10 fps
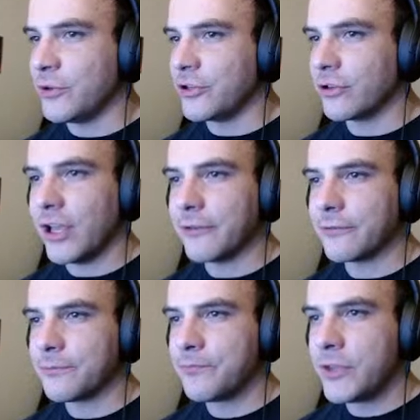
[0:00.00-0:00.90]
and your
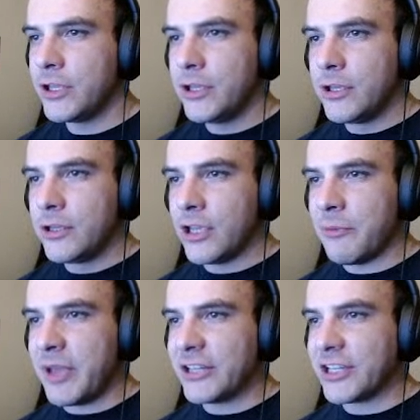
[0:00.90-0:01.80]
life.
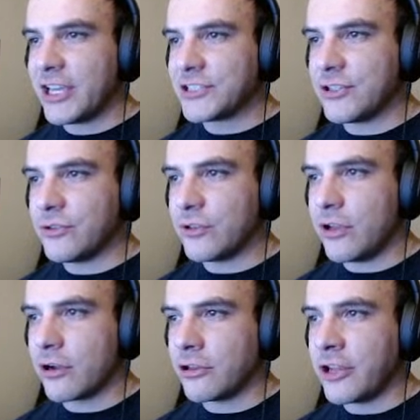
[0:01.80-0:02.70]
Amanda has known you
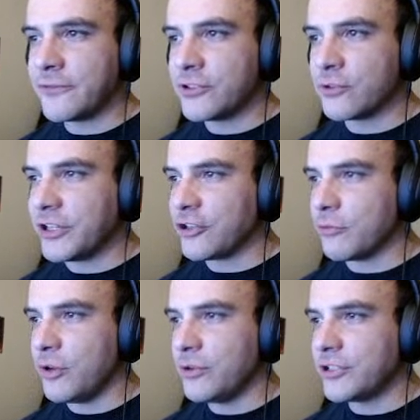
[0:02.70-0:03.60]
long enough to read your
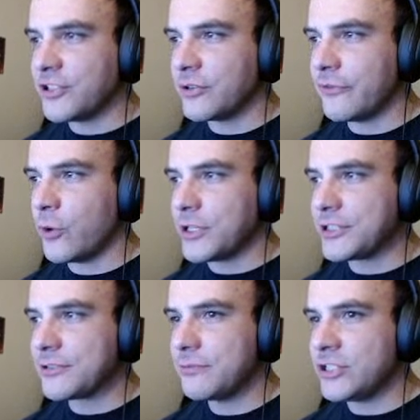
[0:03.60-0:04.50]
mood and tone of
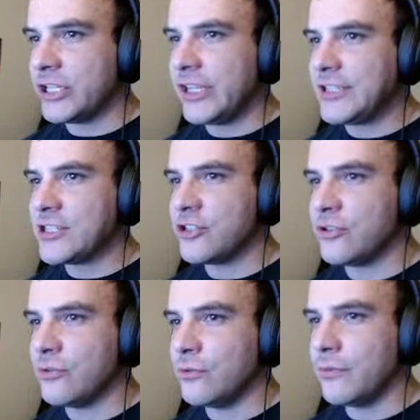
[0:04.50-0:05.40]
voice. She leans in
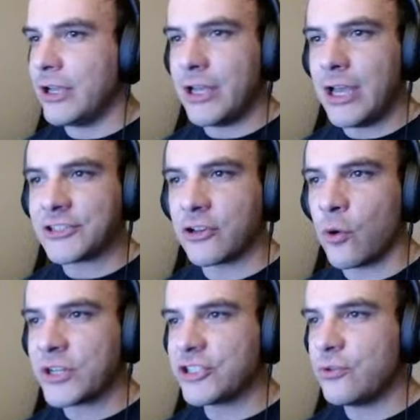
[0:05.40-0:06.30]
to ask a
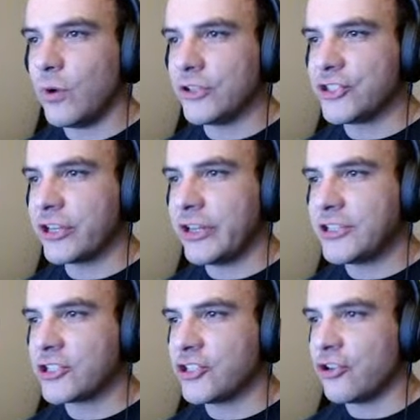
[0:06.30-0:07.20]
question while gently
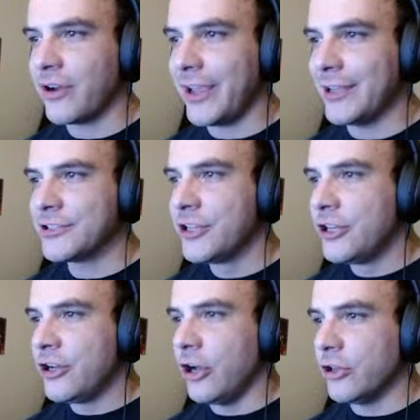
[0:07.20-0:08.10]
touching your hand,
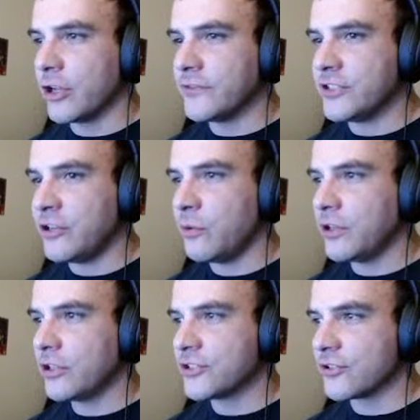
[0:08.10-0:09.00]
a look of
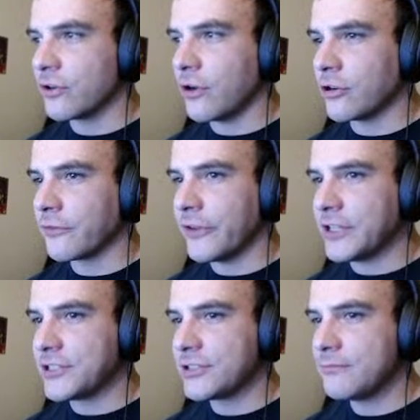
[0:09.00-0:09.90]
genuine concern on her
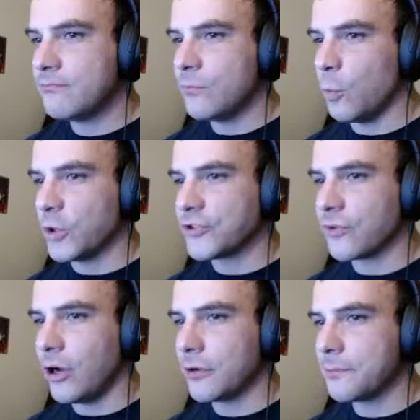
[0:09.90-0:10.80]
face. What's
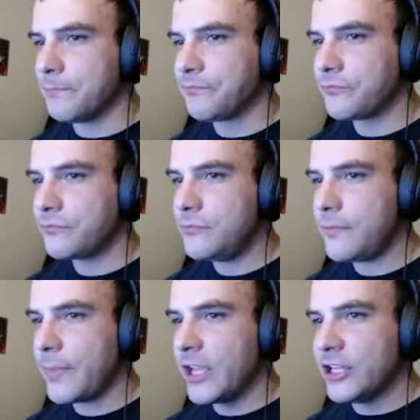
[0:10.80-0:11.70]
wrong?
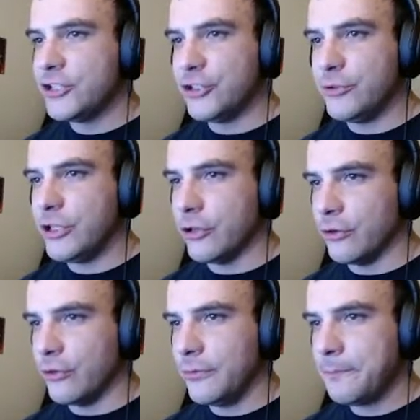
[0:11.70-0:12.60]
Do you